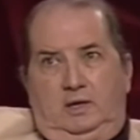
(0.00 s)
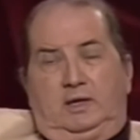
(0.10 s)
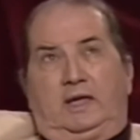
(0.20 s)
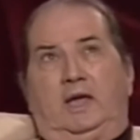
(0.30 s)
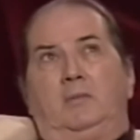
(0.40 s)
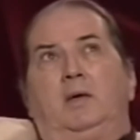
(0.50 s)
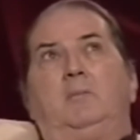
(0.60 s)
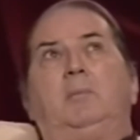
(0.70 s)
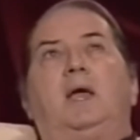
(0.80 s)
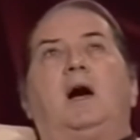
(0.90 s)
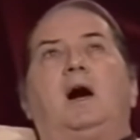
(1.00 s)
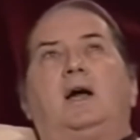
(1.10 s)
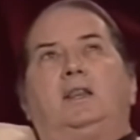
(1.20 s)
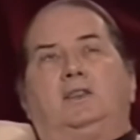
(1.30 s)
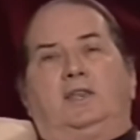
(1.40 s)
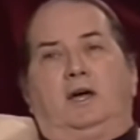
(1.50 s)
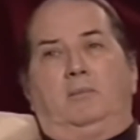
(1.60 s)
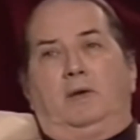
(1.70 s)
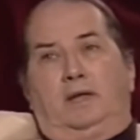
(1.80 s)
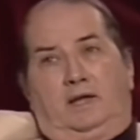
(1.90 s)
came in behind
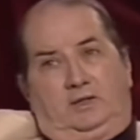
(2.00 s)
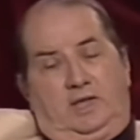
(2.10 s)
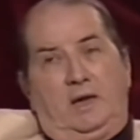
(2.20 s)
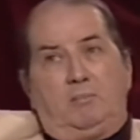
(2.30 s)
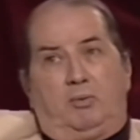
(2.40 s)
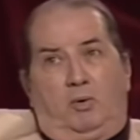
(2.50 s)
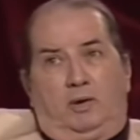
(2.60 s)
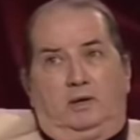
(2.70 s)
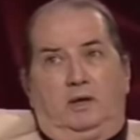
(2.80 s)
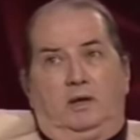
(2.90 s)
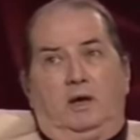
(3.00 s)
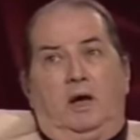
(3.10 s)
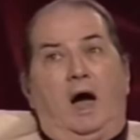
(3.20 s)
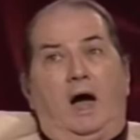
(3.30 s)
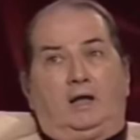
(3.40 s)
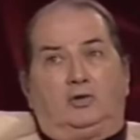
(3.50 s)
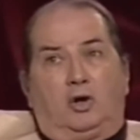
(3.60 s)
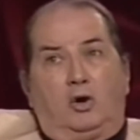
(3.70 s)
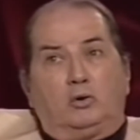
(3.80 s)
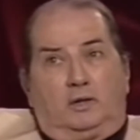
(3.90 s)
them. And at that point, I
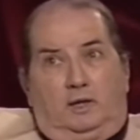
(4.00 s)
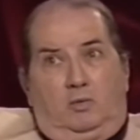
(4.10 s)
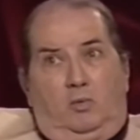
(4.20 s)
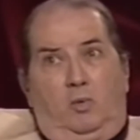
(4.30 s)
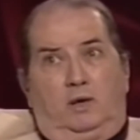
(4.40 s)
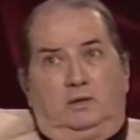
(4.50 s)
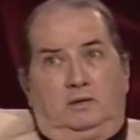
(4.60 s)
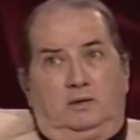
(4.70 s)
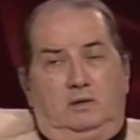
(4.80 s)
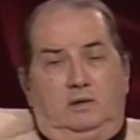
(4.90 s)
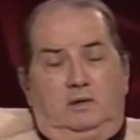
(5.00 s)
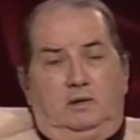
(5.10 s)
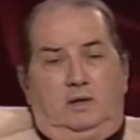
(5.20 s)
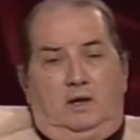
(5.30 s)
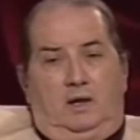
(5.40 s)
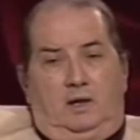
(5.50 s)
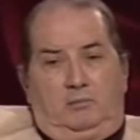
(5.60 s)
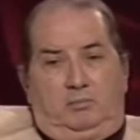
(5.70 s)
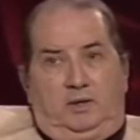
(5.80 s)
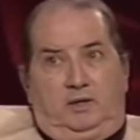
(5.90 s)
totally went
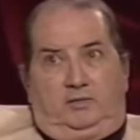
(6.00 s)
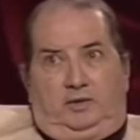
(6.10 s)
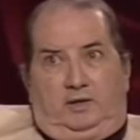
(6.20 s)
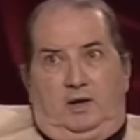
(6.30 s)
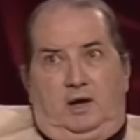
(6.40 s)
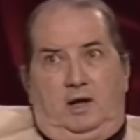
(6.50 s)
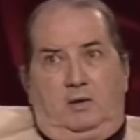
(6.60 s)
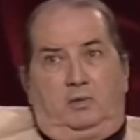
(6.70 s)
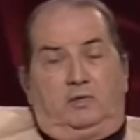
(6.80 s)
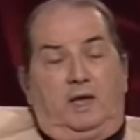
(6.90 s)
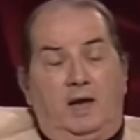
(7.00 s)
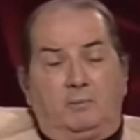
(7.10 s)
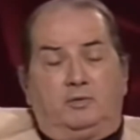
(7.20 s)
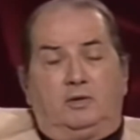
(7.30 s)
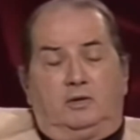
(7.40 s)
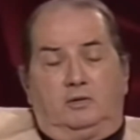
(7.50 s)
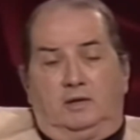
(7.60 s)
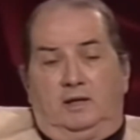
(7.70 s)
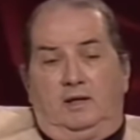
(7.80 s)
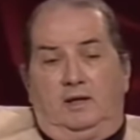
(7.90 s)
ballistic. I was
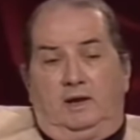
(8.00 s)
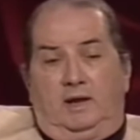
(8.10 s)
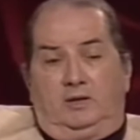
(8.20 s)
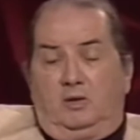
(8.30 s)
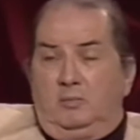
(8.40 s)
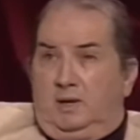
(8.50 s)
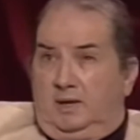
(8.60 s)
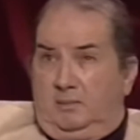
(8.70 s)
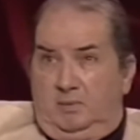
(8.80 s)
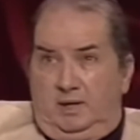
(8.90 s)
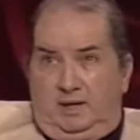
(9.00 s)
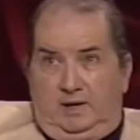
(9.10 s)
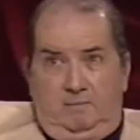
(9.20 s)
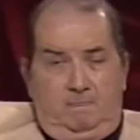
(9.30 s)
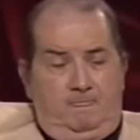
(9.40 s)
absolutely, and I don't mind admitting it,